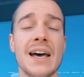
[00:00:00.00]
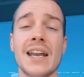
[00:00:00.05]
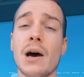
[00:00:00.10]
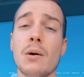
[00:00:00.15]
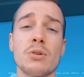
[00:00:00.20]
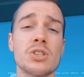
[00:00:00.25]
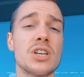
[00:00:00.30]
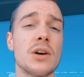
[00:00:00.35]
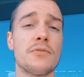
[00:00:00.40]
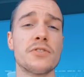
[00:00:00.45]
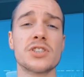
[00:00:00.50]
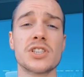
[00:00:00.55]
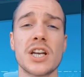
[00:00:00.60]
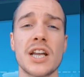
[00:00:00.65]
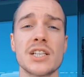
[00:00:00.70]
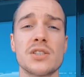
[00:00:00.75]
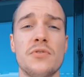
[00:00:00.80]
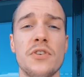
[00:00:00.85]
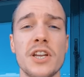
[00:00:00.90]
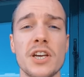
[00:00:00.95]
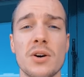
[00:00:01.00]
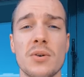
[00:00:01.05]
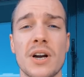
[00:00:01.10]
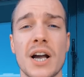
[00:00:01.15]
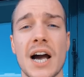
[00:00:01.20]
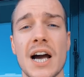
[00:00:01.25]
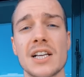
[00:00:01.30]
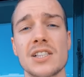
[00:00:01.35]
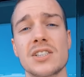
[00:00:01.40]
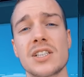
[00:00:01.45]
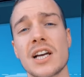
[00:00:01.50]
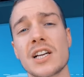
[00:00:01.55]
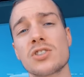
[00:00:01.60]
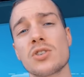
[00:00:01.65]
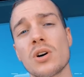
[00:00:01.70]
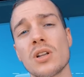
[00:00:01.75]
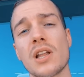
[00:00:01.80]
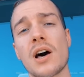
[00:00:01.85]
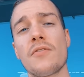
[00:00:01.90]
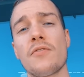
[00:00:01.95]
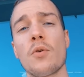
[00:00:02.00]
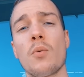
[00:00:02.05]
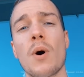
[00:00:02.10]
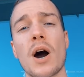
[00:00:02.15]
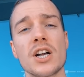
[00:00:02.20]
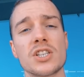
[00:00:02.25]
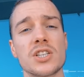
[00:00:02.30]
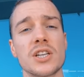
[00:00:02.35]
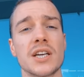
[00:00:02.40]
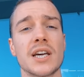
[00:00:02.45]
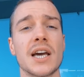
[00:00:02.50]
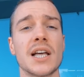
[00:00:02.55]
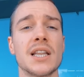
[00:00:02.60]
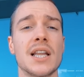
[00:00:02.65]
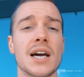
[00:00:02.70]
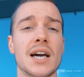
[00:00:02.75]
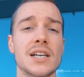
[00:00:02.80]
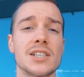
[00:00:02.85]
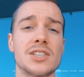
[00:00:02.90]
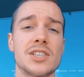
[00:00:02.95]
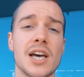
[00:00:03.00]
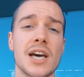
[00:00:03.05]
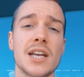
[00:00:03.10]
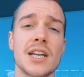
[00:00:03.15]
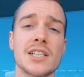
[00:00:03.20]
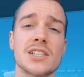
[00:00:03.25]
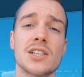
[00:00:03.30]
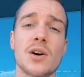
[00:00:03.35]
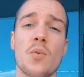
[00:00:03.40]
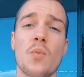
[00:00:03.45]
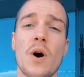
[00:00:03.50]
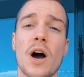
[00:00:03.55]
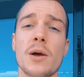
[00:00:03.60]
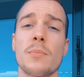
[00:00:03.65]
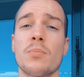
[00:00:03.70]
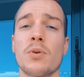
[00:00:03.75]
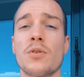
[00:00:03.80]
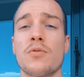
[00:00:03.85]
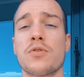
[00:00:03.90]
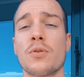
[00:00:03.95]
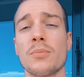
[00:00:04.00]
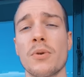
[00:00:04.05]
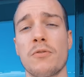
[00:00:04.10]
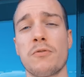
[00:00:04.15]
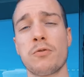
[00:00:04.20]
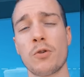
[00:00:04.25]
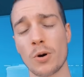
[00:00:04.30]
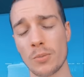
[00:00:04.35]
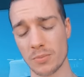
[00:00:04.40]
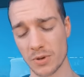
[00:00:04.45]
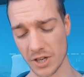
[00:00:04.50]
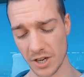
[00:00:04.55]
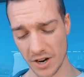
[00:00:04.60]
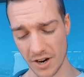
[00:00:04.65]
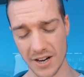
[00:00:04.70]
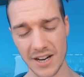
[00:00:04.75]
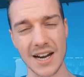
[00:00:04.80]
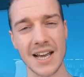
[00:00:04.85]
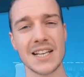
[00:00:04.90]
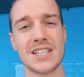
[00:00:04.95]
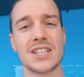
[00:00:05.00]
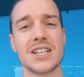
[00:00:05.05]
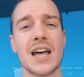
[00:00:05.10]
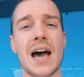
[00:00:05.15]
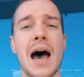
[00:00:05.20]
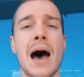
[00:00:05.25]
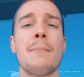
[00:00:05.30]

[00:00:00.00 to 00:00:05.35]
And that was it for today's video, guys. Thanks a lot for watching again. Like I said, it's the white boy from the From the Yard Nation.